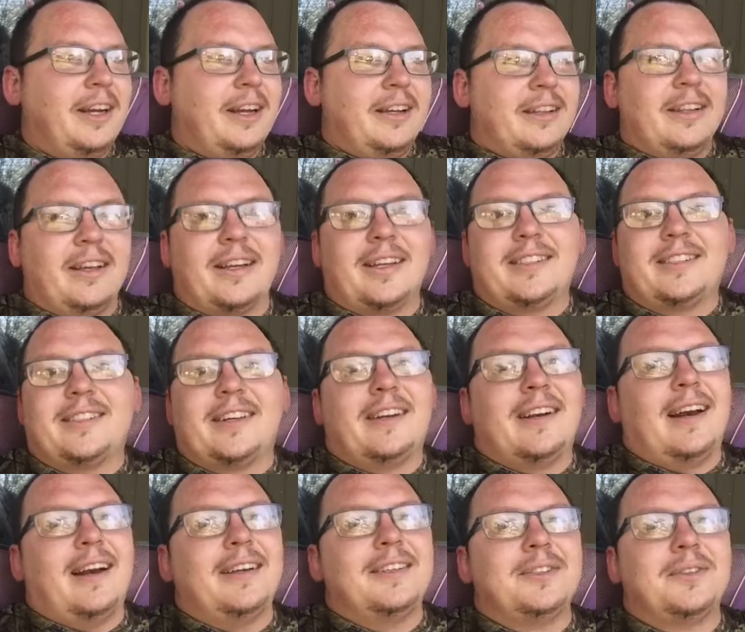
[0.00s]
Like I said,
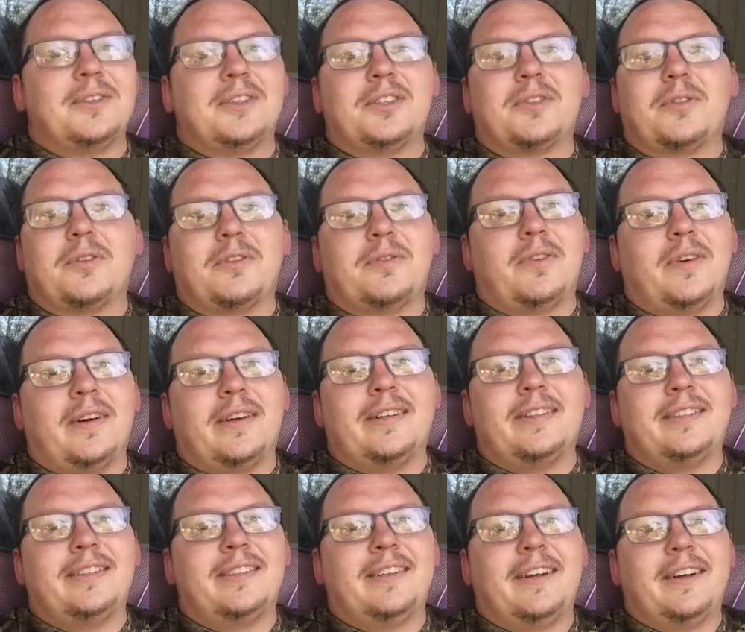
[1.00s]
I do this for fun,
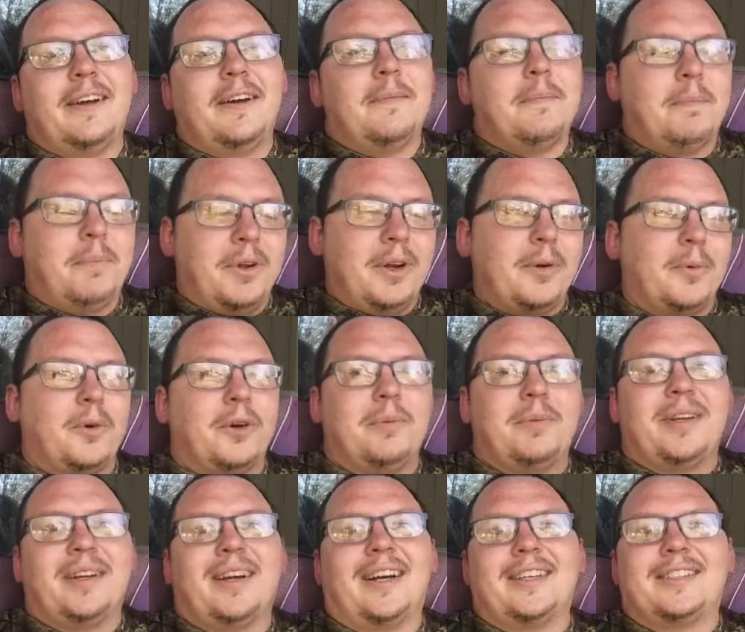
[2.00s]
but it would
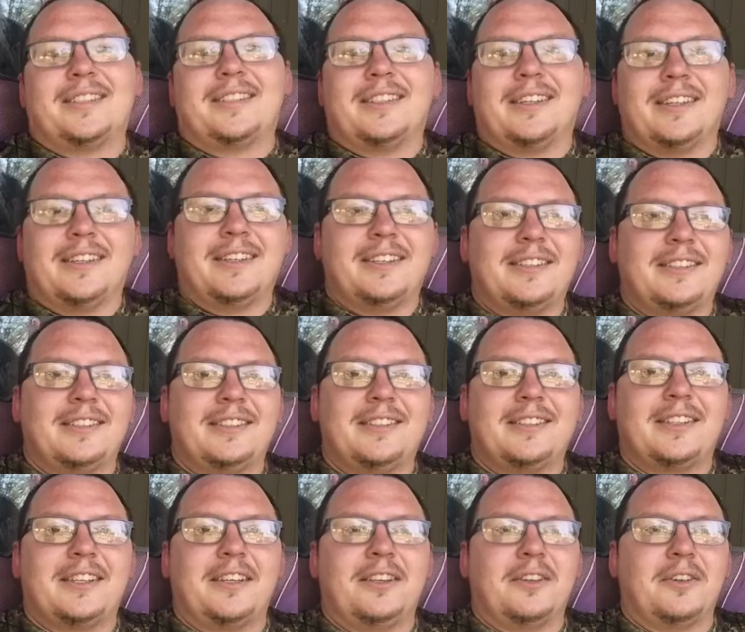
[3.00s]
be nice to
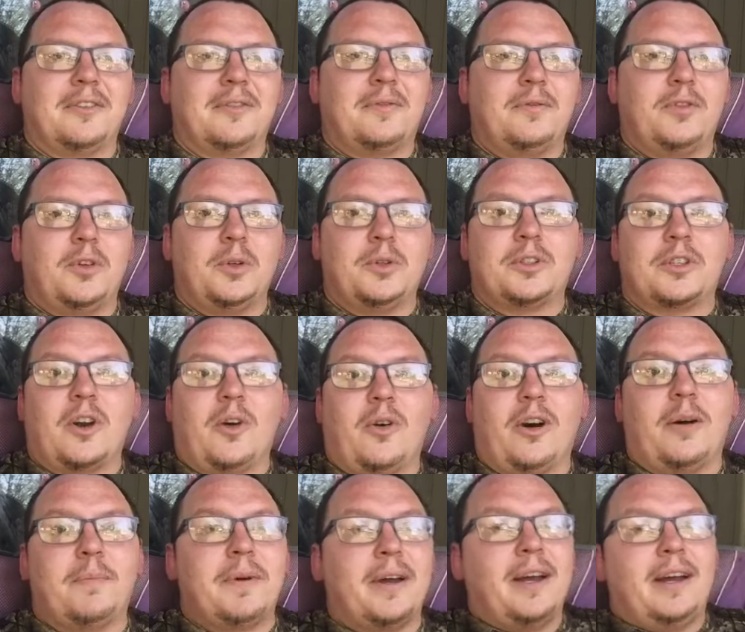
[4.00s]
see the views go
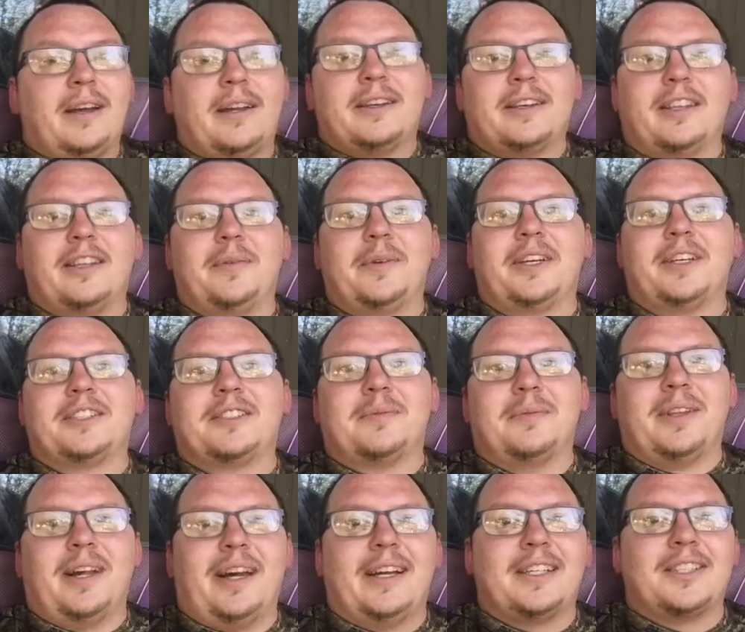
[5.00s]
up. Let me get
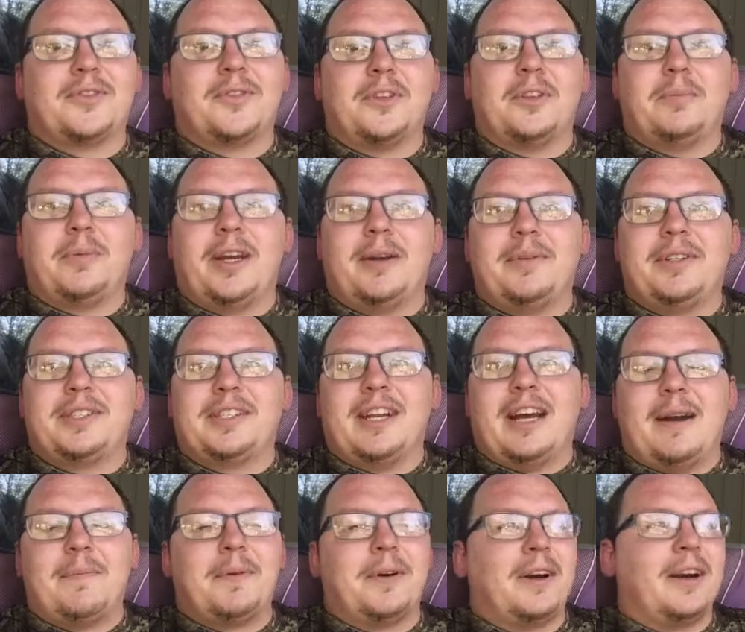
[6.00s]
some likes for the baby
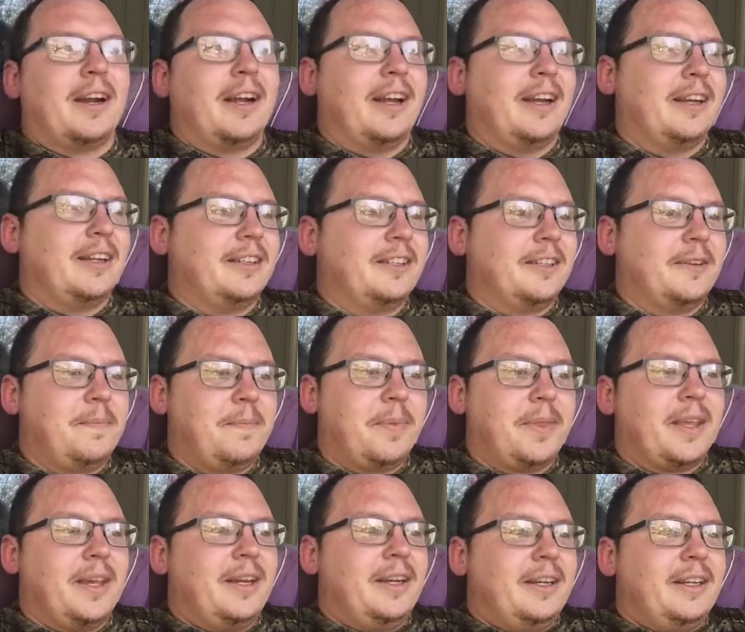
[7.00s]
snapper, and
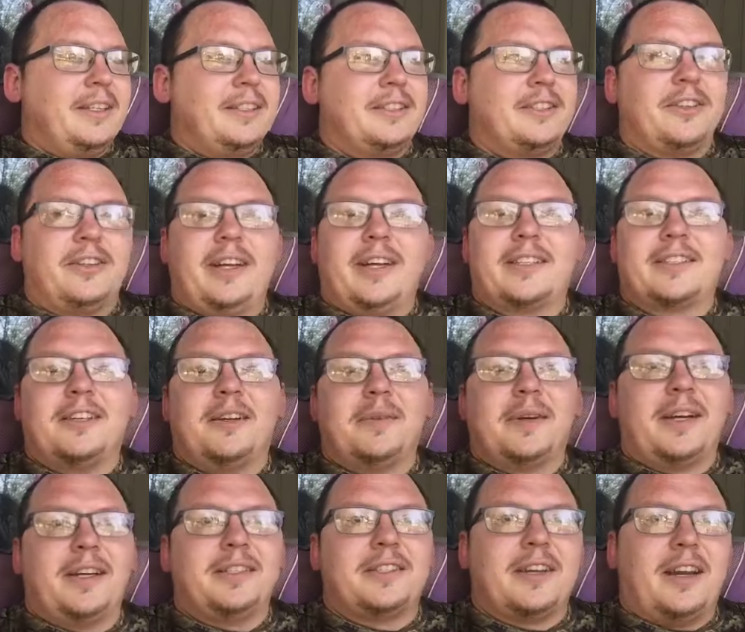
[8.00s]
until next time,
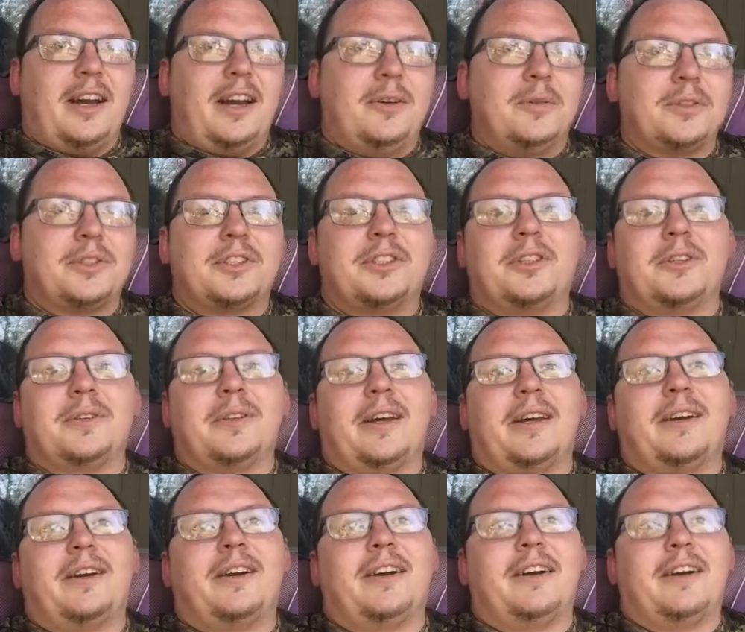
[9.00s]
guys, I will see you
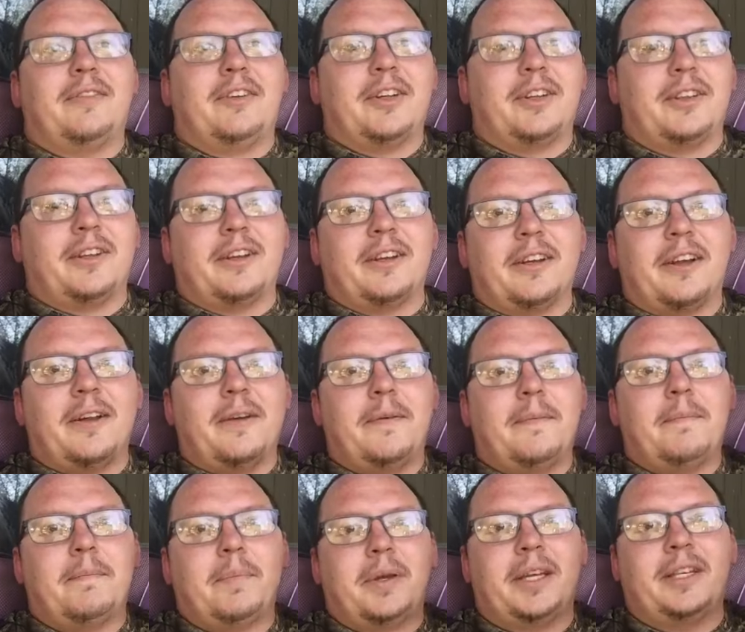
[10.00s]
later and everything.
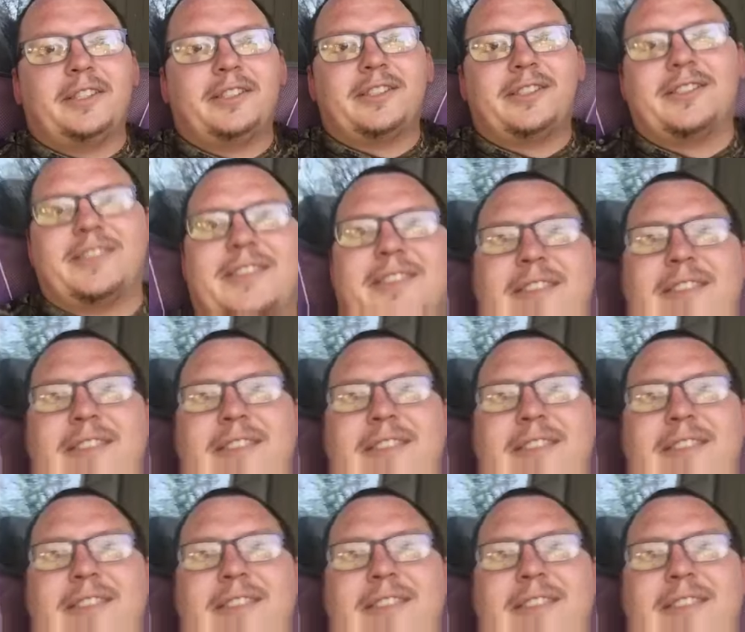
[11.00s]
Peace.